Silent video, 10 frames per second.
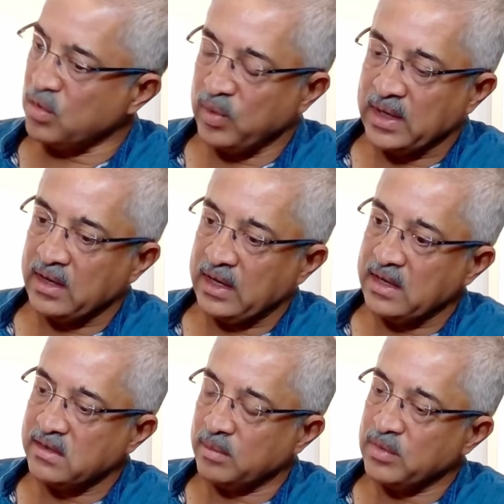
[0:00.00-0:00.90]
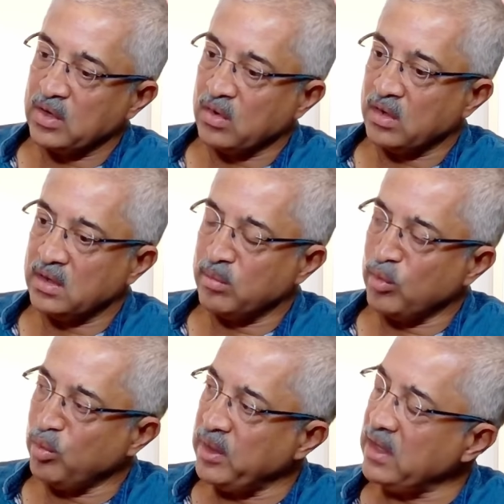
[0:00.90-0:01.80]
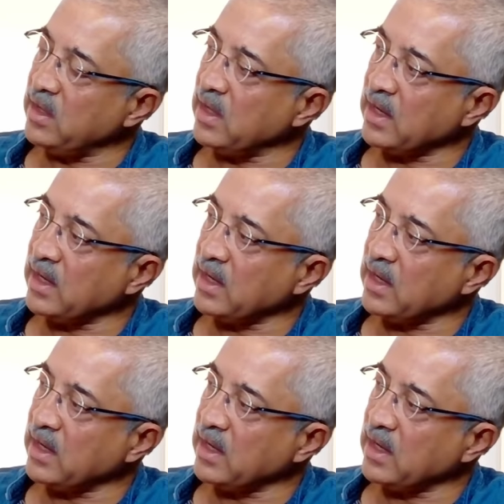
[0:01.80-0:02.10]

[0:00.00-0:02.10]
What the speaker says: So we are creating something called the Mobident